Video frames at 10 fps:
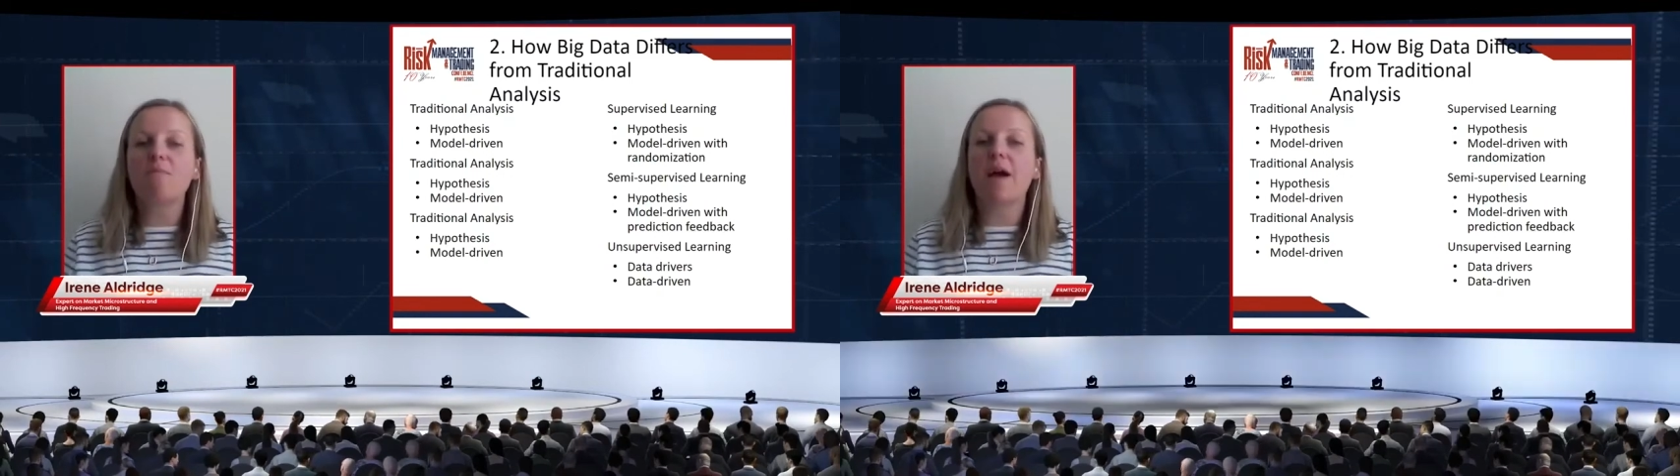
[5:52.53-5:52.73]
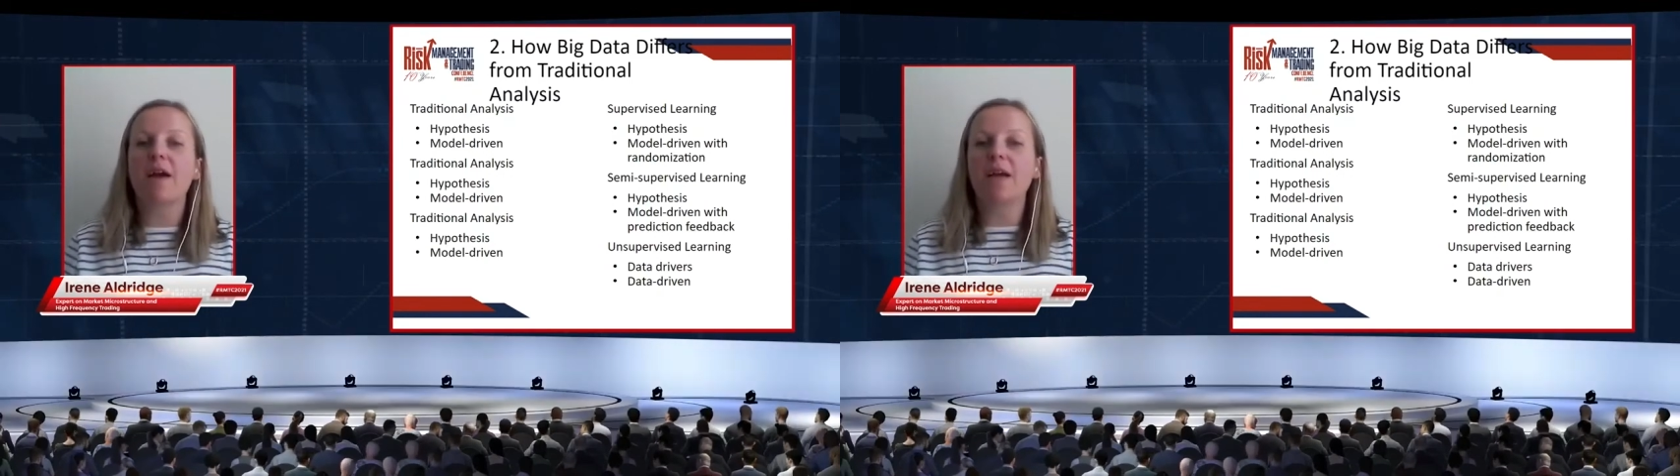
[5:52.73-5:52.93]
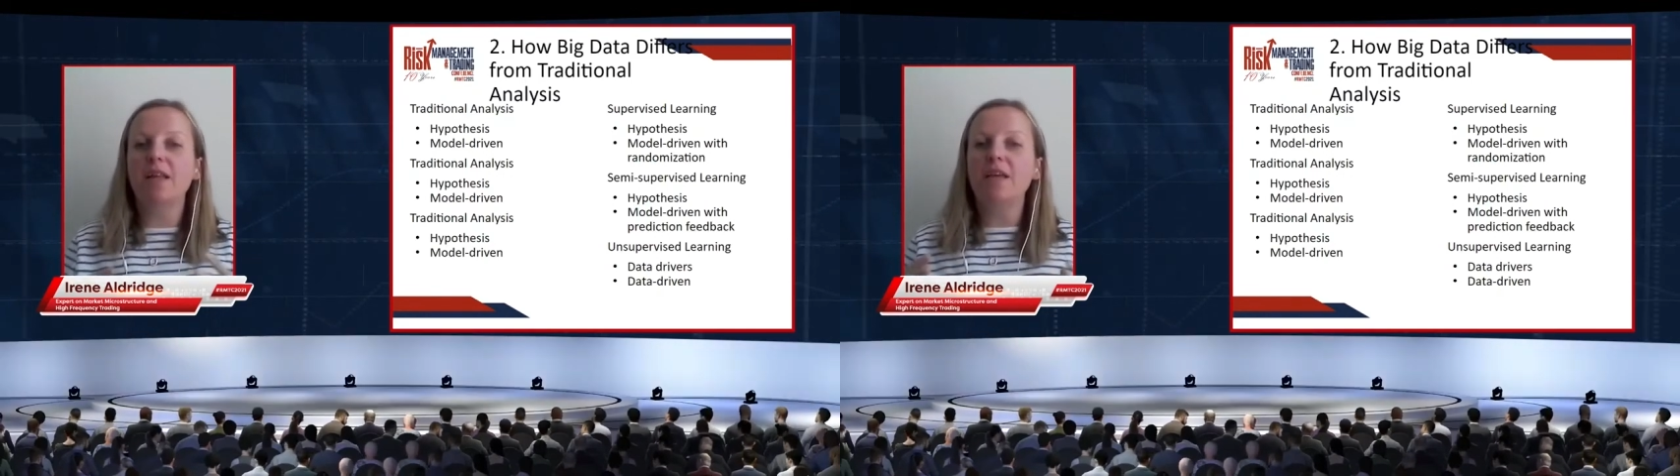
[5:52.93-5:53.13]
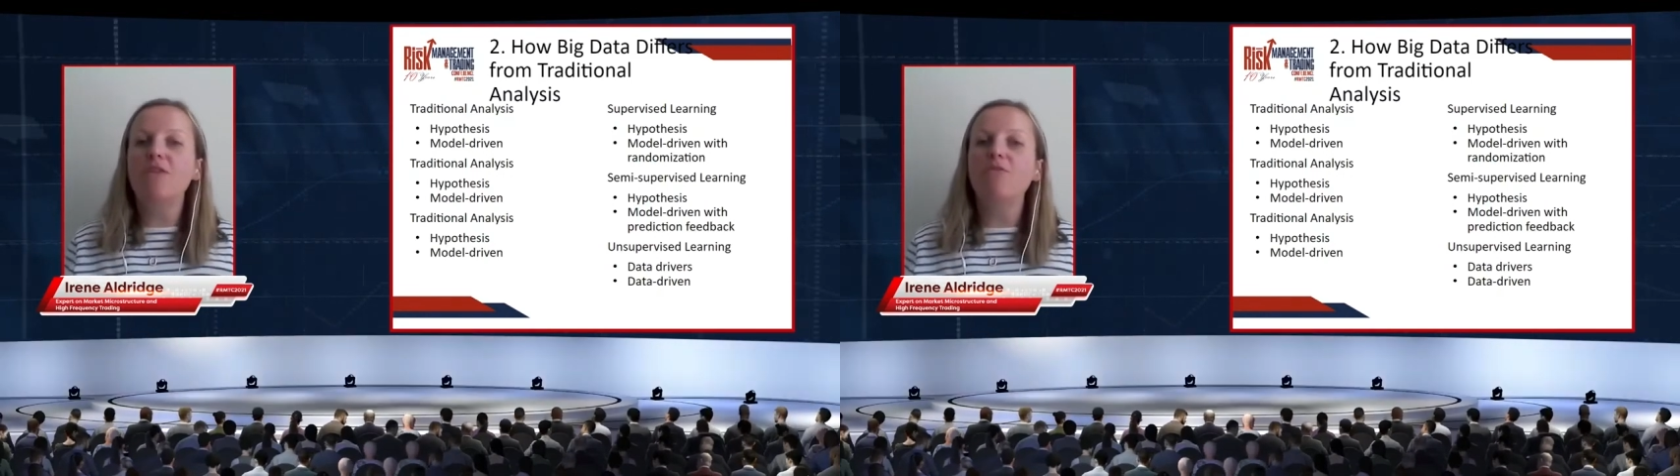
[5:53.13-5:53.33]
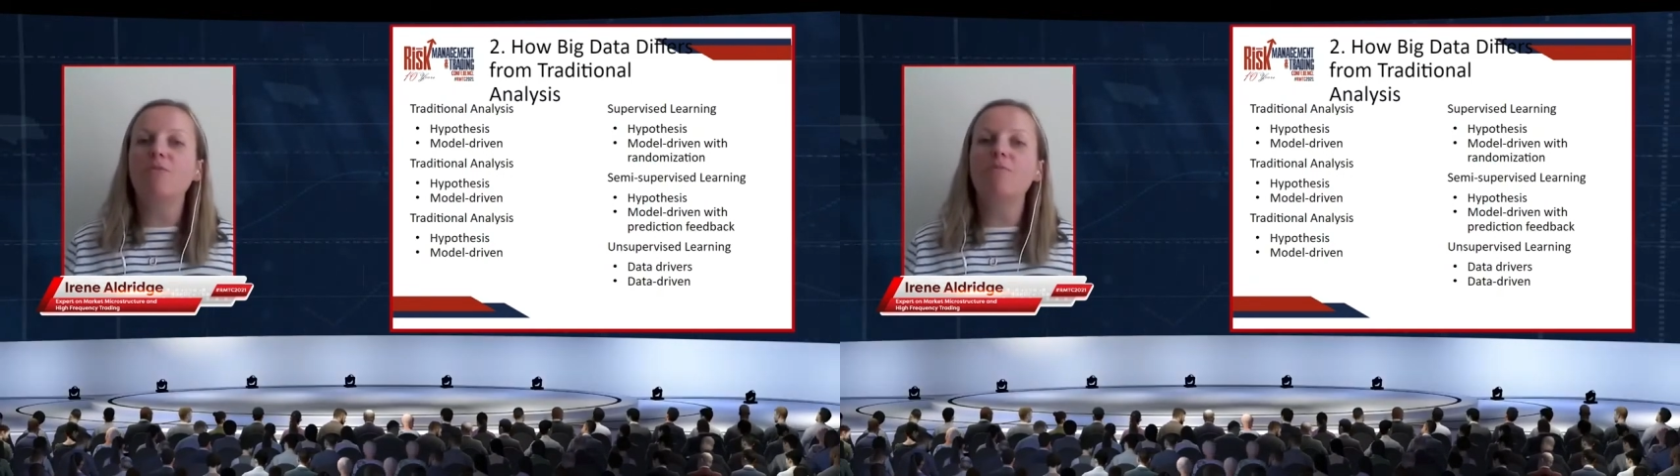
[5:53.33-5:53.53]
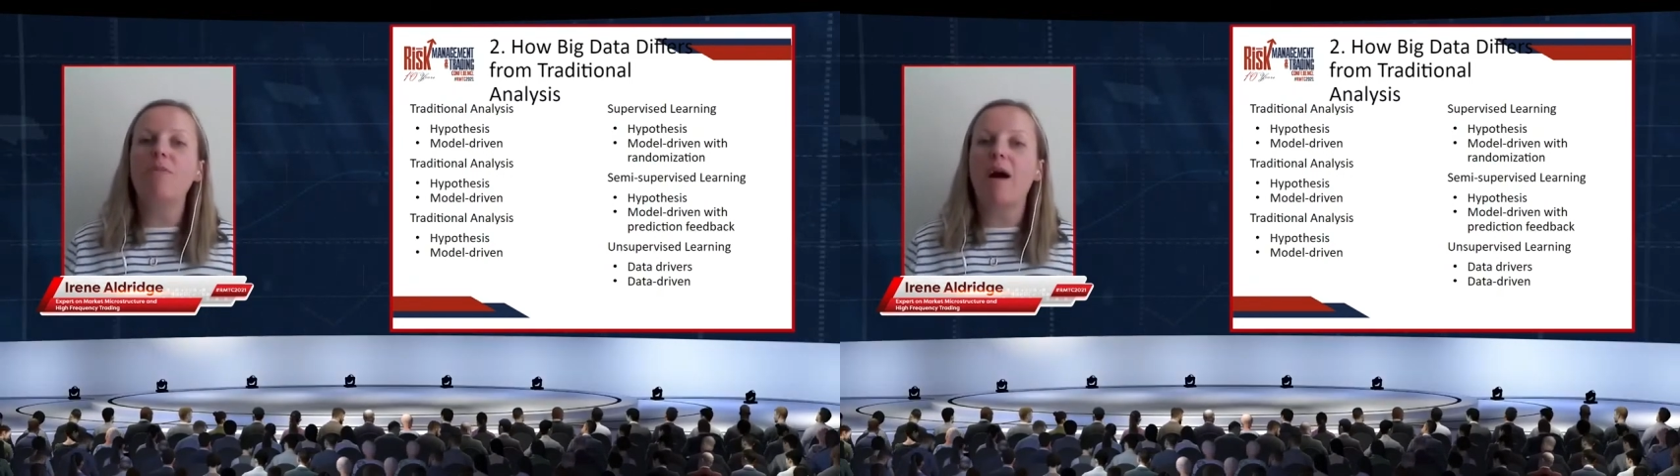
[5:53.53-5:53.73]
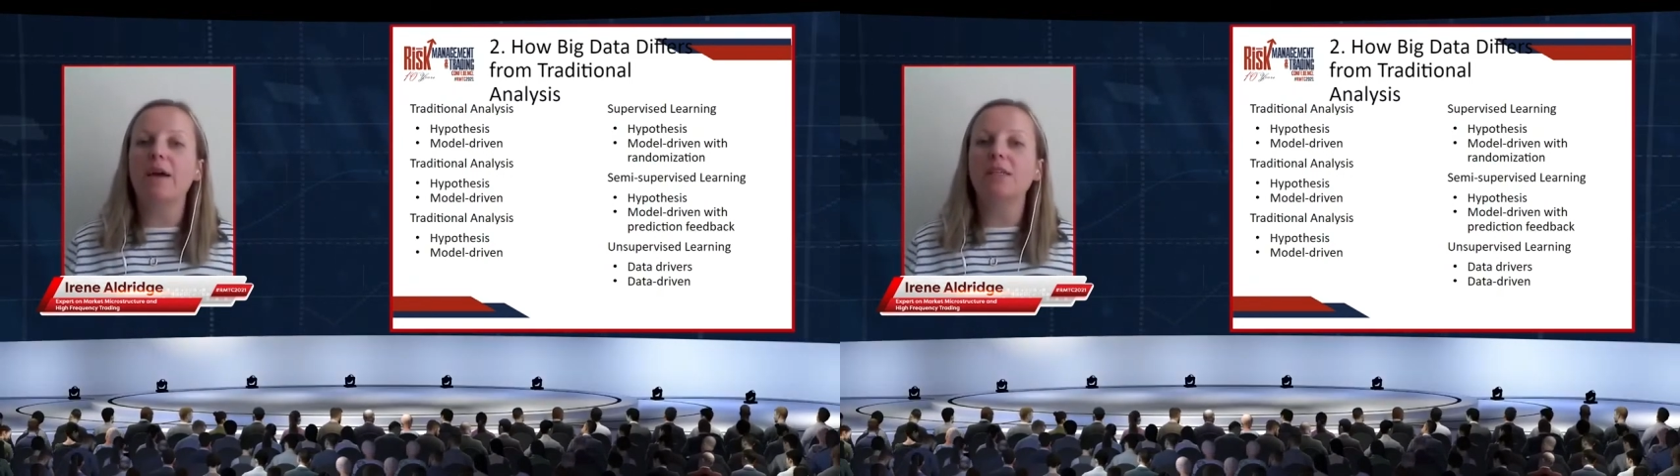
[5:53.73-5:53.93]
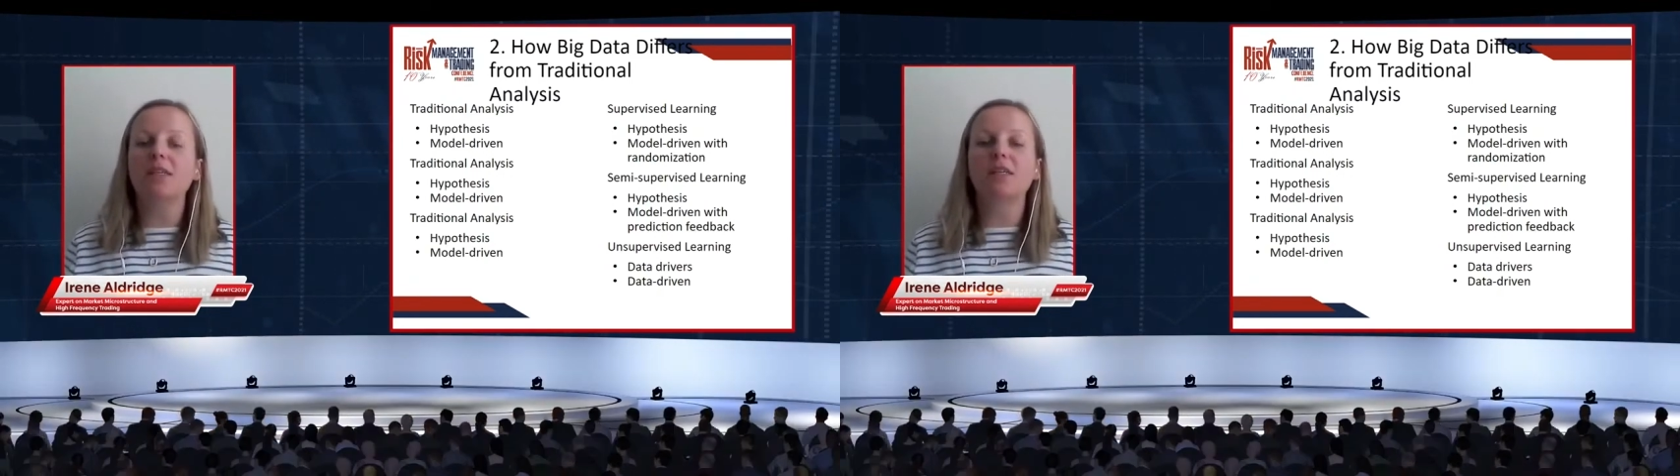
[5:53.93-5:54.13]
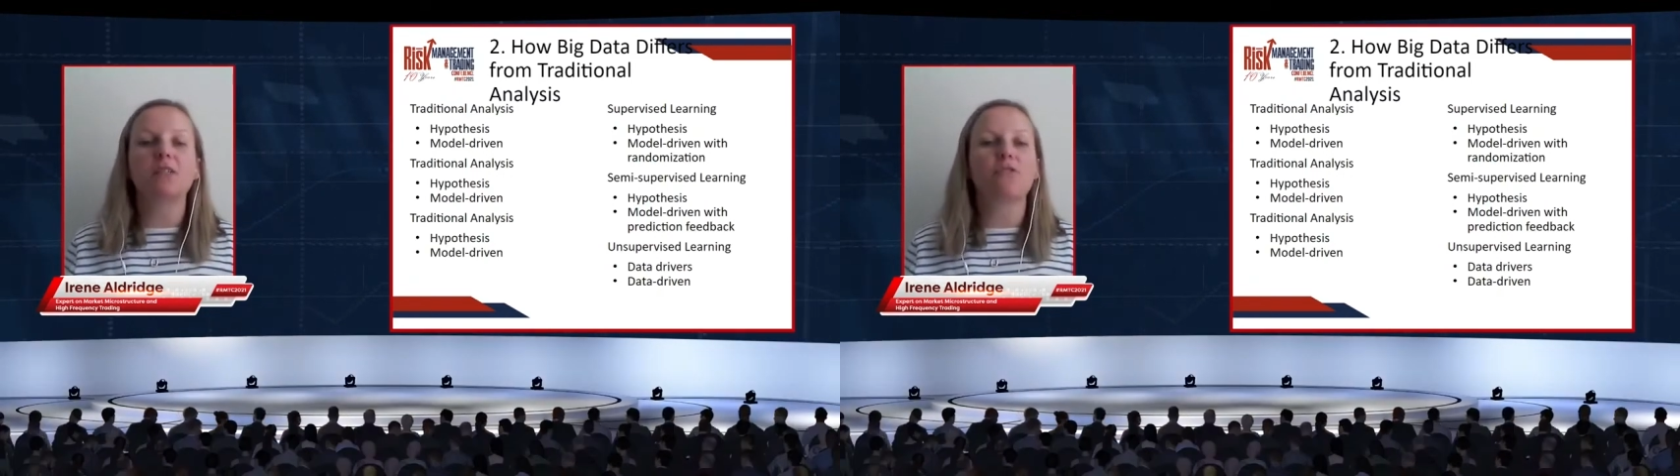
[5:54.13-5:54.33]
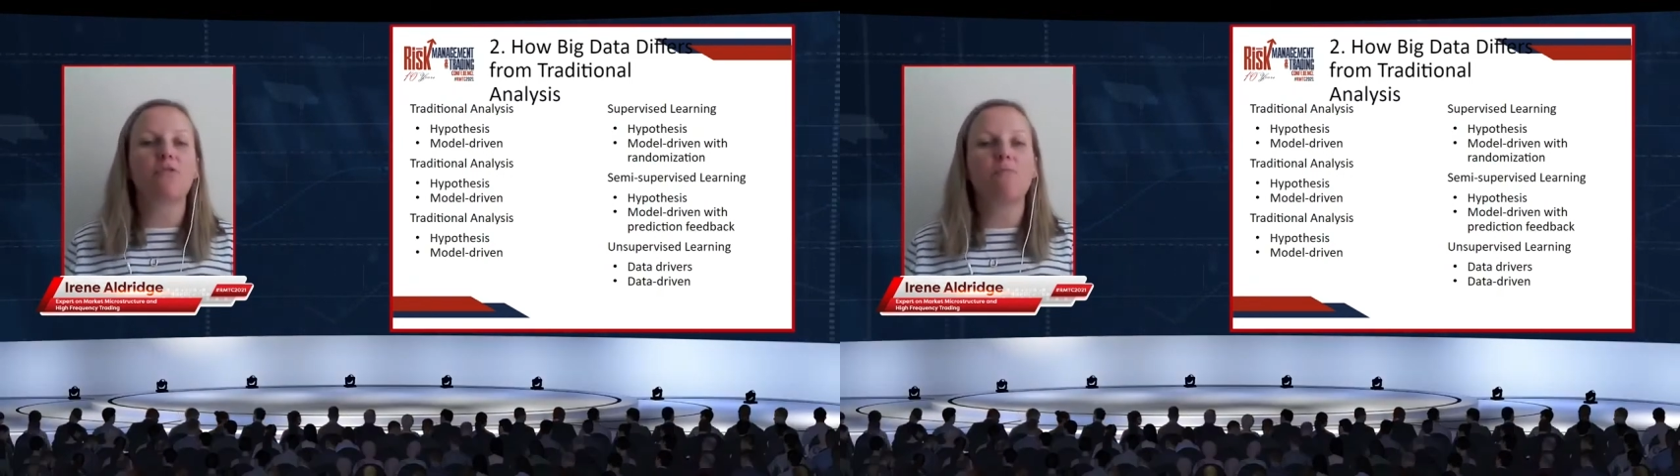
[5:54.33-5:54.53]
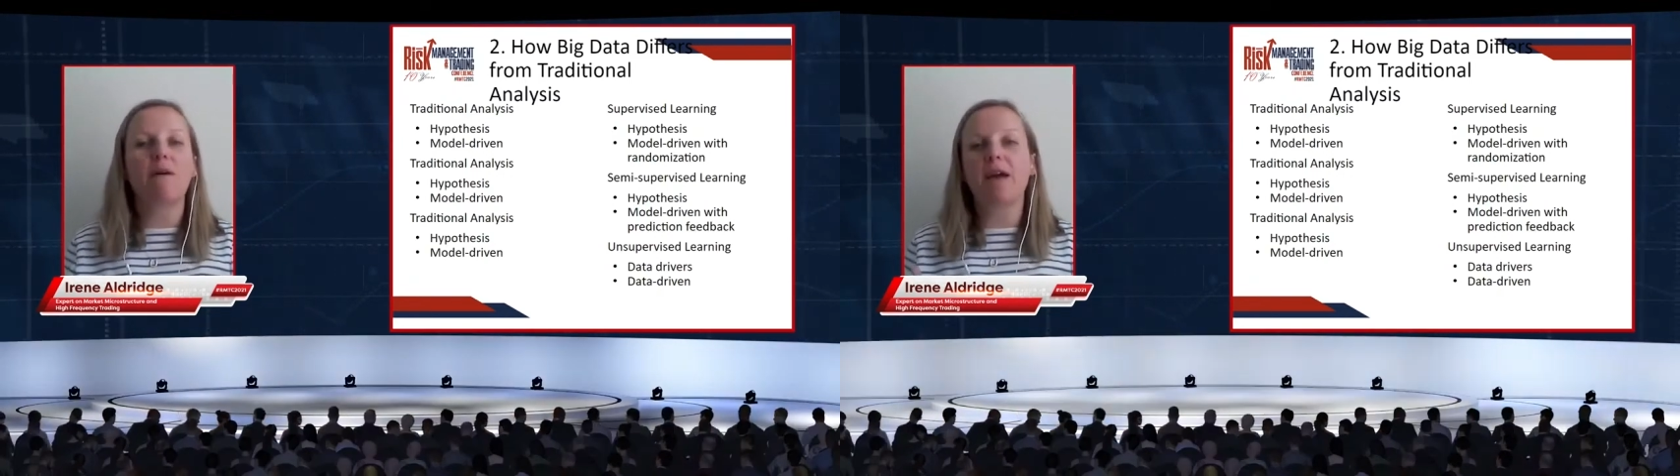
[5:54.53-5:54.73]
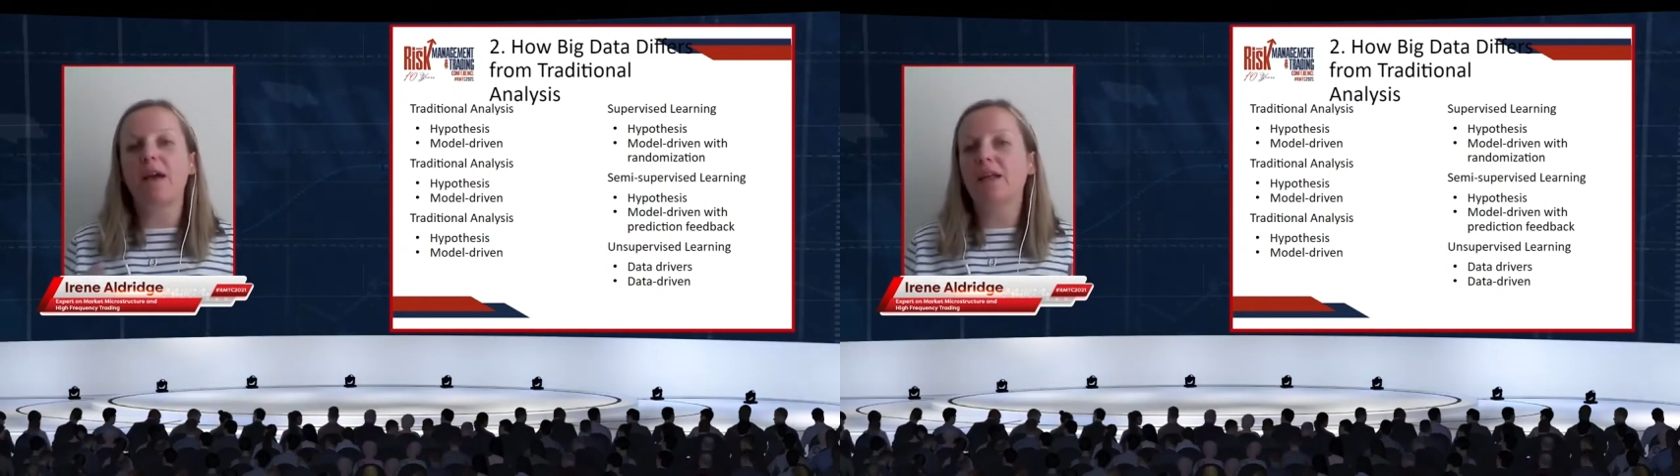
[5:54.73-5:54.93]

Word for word: by any human biases or by